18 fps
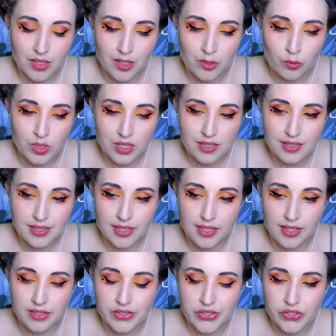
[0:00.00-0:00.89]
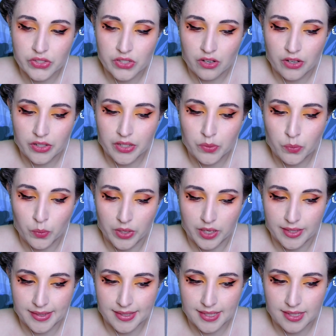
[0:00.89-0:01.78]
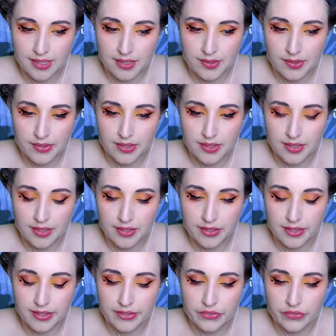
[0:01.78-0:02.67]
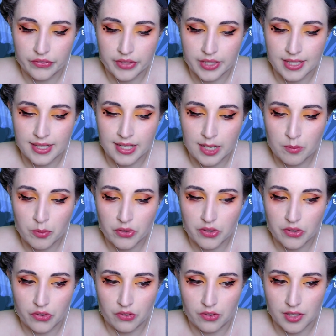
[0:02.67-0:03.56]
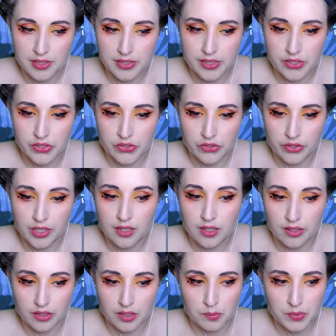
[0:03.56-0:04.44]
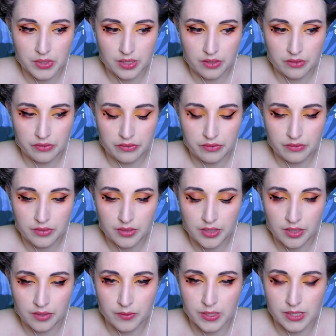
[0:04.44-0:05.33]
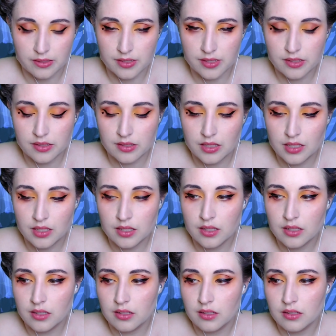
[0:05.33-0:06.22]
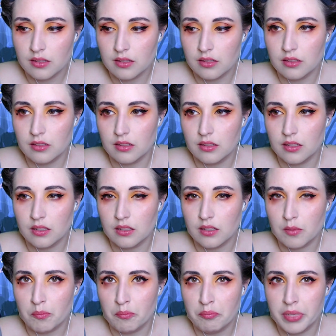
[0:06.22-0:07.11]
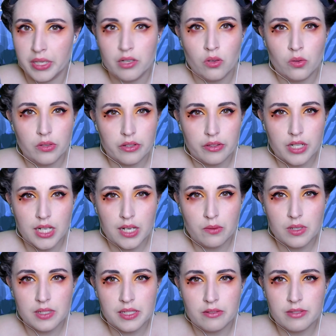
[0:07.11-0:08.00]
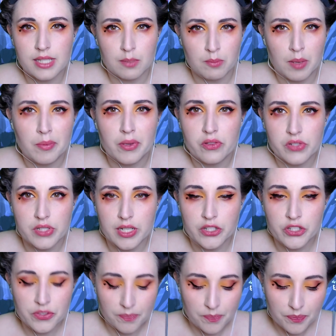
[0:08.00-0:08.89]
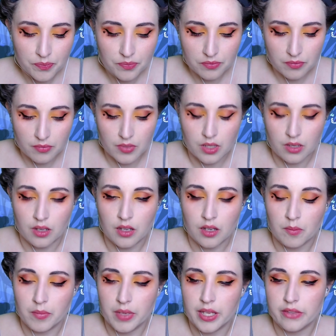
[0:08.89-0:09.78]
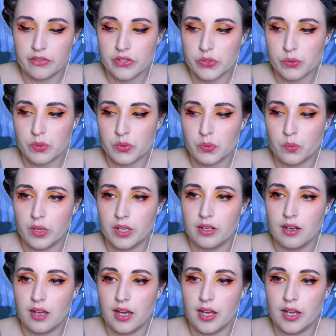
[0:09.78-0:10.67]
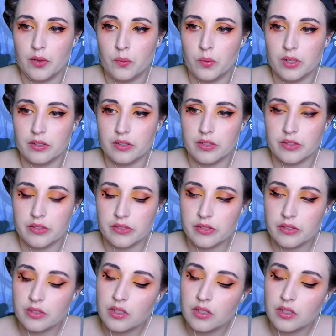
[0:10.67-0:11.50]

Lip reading: want to say it started with the neighbor across the street hung himself. He was a bit older than I was. He was like my brother's age. And this was when I was